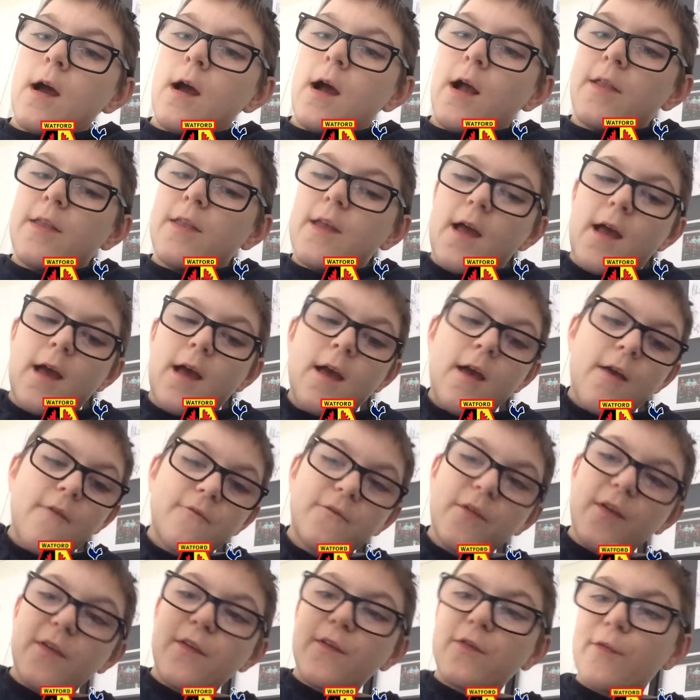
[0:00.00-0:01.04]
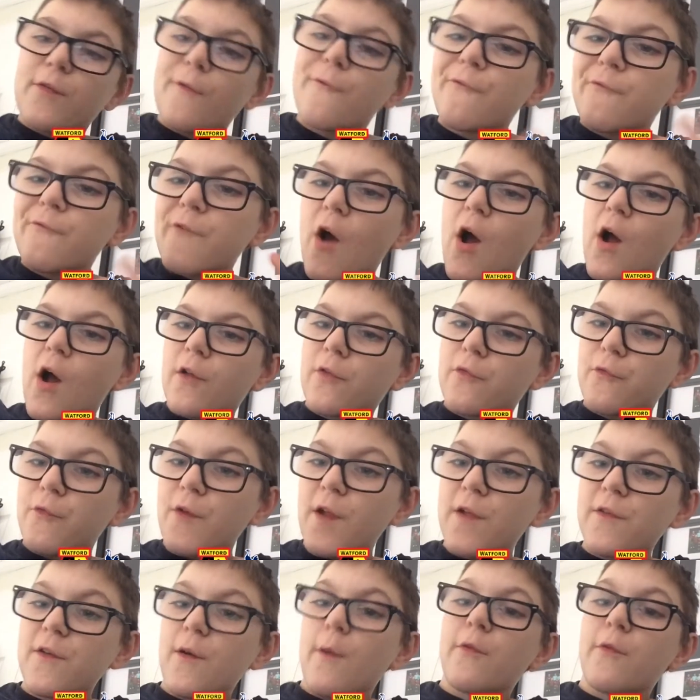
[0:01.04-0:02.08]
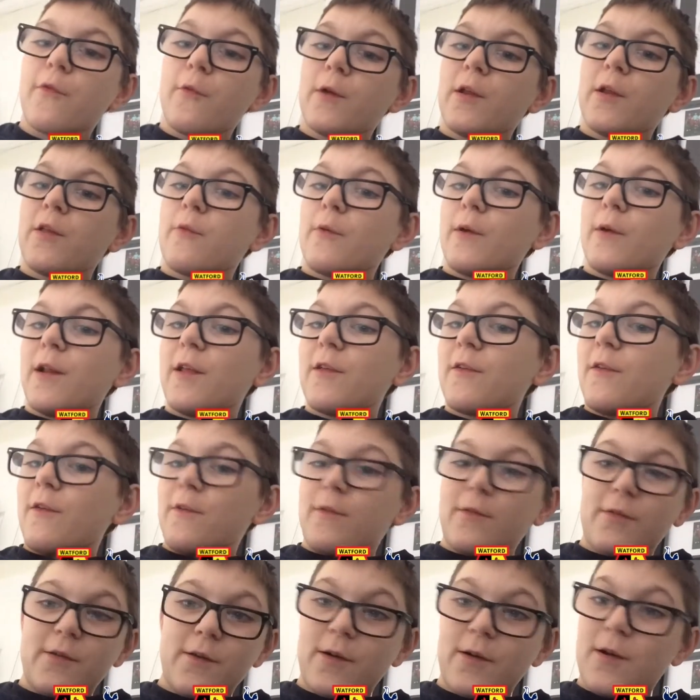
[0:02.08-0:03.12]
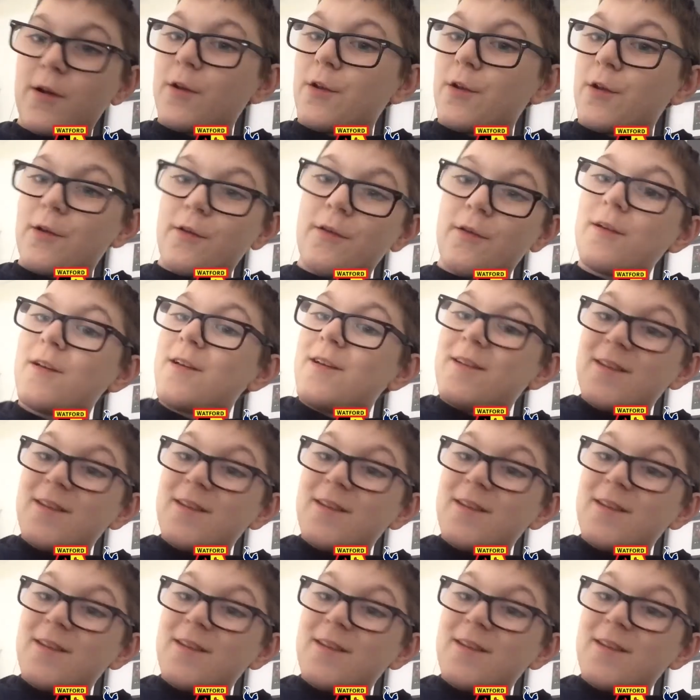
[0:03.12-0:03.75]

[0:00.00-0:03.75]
And yeah, this is the first video of 2022, so I know.